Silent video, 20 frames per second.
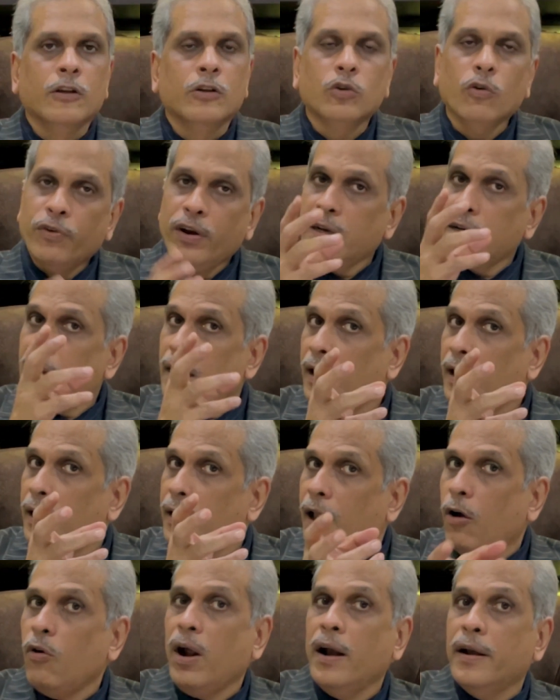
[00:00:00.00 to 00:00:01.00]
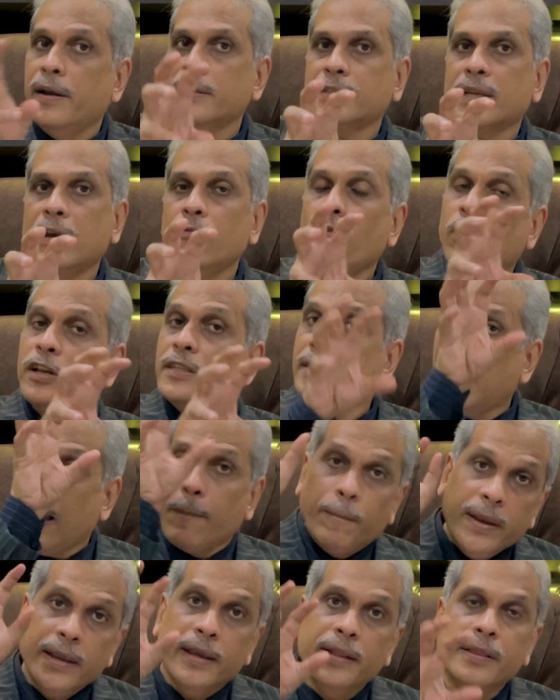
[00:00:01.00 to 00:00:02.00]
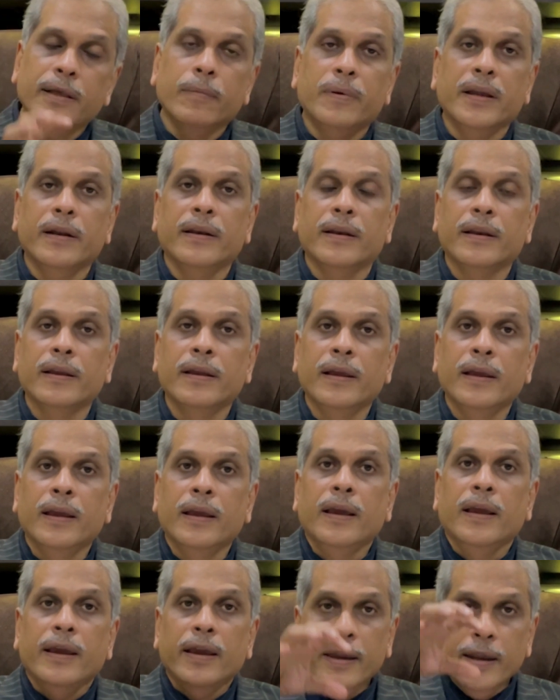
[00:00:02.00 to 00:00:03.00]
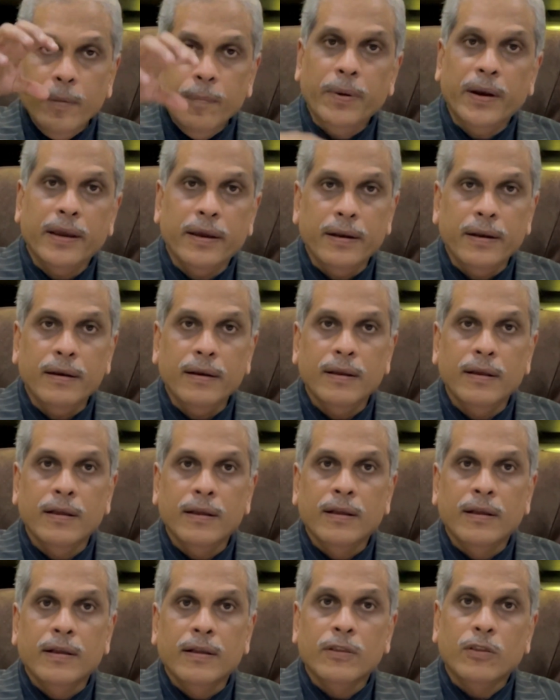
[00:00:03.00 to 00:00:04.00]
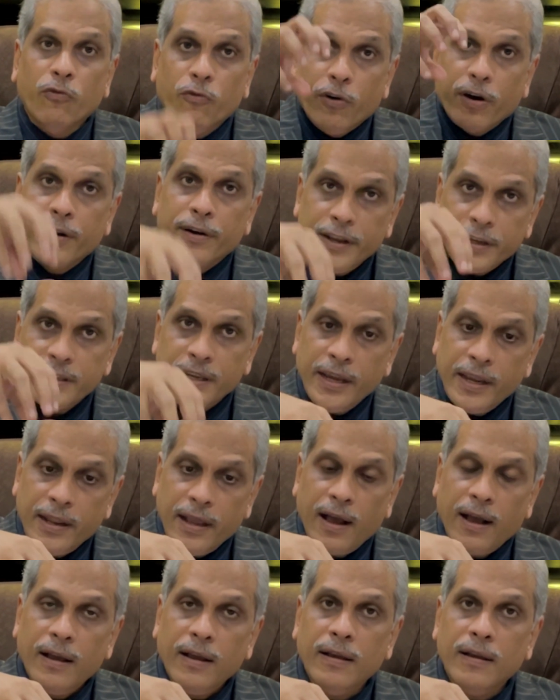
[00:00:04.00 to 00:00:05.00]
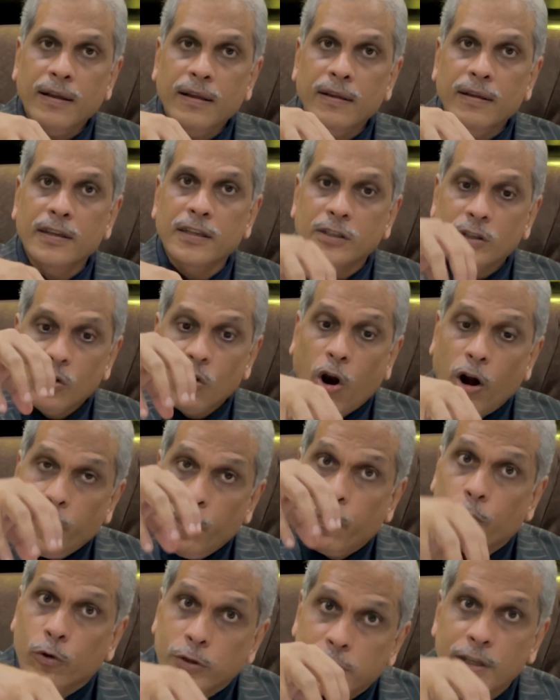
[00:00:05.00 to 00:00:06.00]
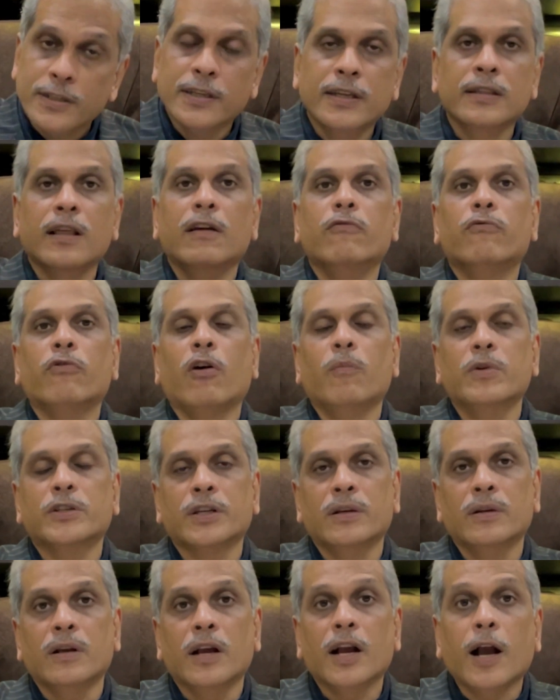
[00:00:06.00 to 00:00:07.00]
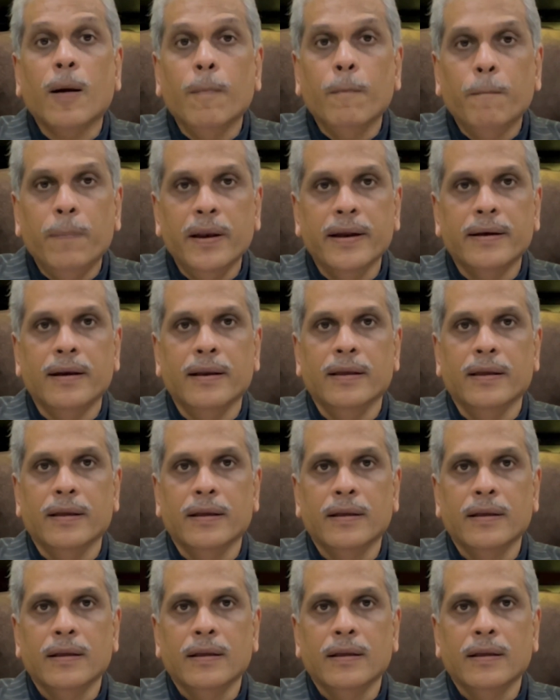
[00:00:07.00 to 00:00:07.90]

So friend, now understand what is happening in the brain. In brain, the Wernicke area is not processing the information completely.